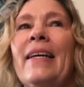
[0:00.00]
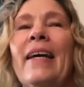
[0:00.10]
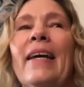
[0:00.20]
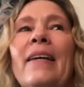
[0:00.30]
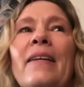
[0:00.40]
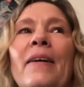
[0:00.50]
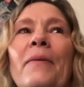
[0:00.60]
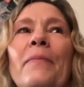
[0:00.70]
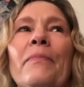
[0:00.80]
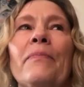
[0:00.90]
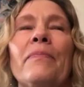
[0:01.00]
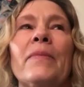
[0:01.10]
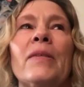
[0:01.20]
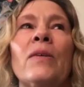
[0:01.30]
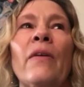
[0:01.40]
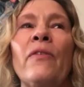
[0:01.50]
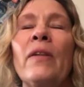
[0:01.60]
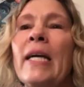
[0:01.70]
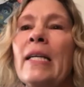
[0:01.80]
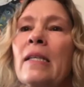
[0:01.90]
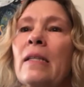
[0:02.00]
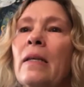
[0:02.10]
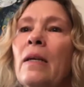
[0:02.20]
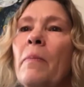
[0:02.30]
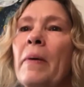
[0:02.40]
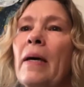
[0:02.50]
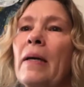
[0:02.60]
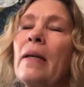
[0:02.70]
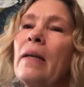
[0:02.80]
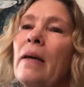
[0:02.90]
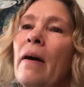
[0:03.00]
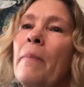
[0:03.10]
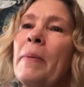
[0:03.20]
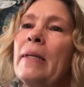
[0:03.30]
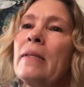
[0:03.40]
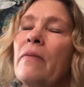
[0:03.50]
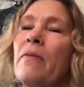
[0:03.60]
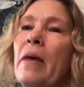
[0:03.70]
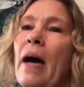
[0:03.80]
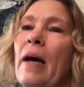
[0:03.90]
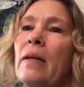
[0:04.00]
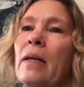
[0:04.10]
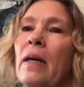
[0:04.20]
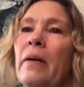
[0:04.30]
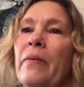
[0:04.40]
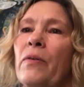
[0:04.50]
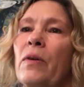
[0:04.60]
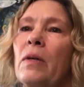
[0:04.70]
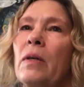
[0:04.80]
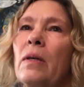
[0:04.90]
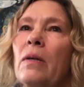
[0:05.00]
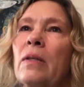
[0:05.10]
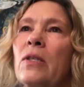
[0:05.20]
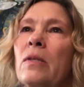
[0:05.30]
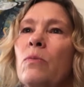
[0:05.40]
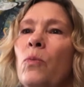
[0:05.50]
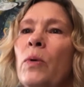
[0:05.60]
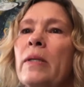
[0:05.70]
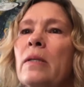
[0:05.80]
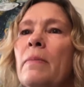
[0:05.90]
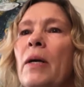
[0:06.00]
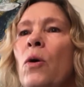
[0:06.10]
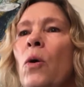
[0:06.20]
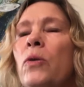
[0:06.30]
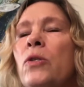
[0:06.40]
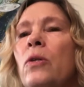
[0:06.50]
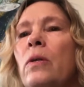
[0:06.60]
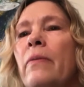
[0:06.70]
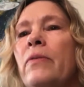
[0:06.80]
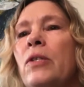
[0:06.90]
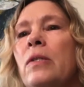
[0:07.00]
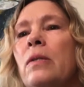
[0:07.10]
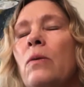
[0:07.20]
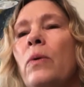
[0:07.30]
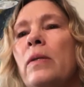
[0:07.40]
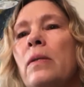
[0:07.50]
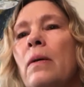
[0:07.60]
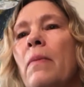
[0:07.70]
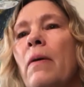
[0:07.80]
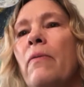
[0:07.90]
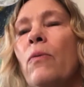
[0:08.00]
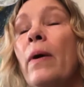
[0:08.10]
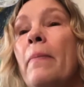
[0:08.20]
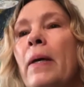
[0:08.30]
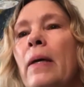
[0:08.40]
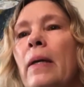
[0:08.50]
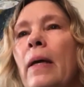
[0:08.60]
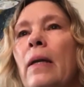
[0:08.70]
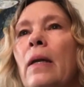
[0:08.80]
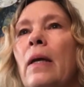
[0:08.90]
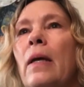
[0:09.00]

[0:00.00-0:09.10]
I feel like it's a little bit a piece of that kind of just wisdom and culture of just the wisdom of women and